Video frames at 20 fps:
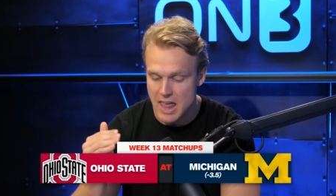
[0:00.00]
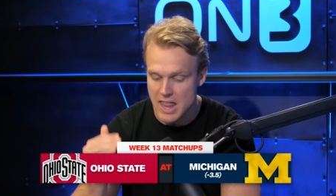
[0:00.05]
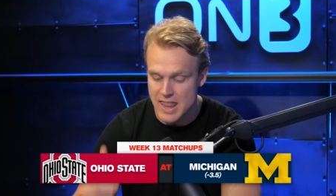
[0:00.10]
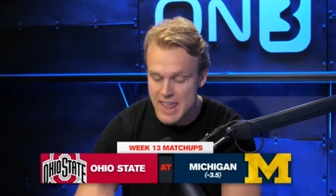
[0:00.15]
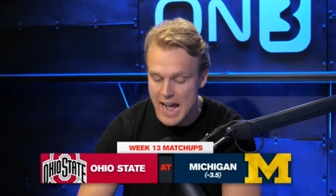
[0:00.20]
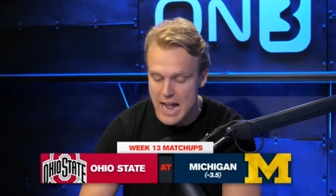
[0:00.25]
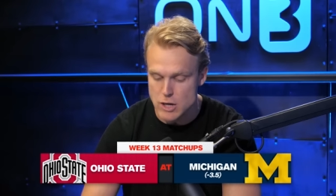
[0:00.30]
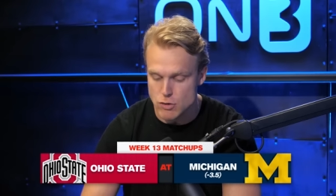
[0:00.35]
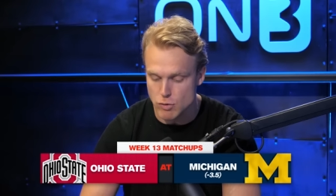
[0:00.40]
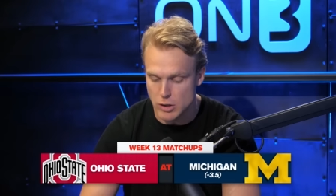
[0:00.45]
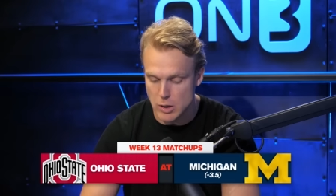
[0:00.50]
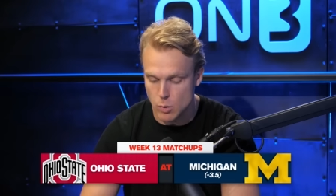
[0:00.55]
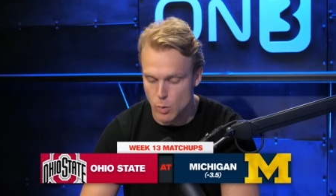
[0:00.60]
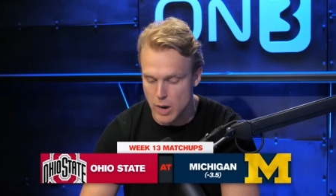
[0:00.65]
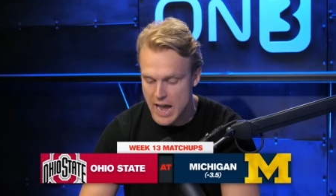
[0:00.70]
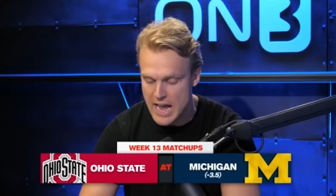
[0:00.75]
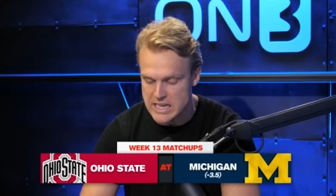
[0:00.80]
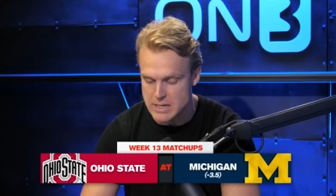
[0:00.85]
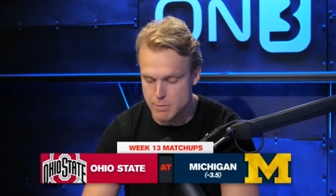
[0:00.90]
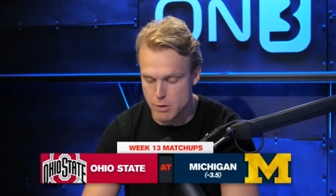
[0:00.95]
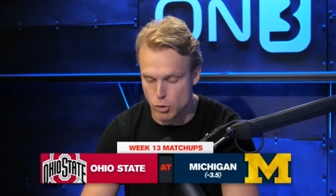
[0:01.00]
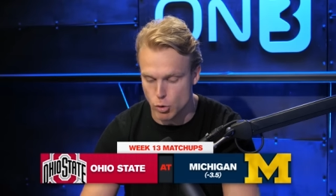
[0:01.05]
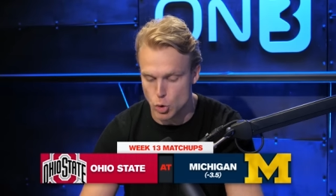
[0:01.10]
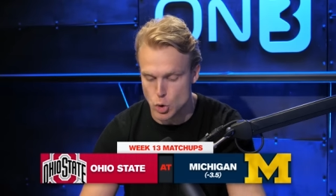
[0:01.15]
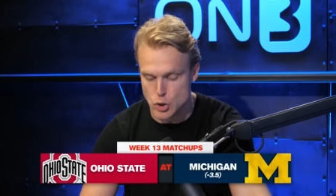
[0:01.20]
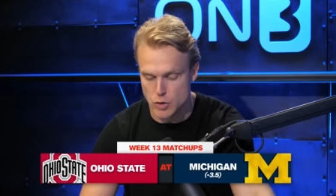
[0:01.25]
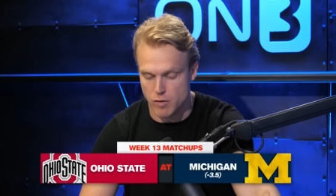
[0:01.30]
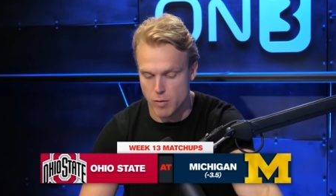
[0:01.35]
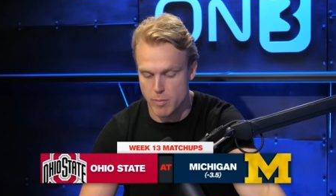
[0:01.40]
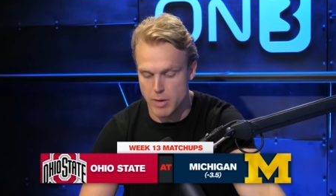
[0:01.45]
That's really what has to be
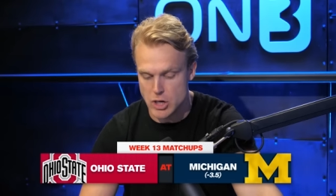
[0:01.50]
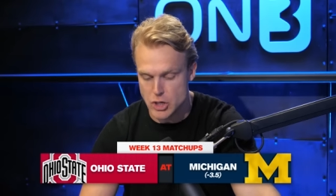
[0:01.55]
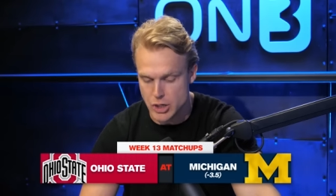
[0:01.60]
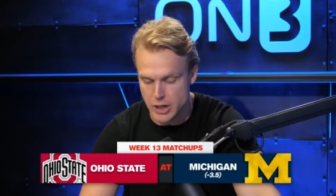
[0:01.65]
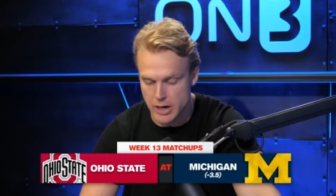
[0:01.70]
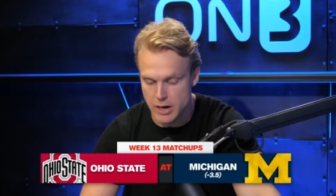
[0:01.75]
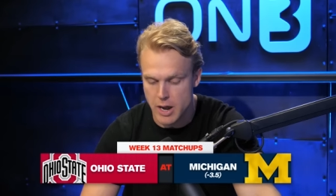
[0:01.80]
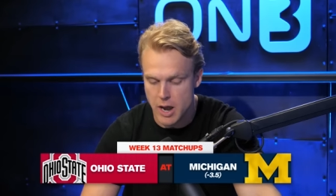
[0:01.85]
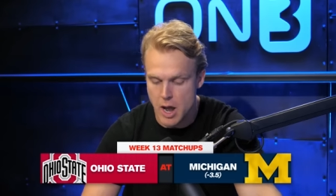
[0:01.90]
crucial for Michigan,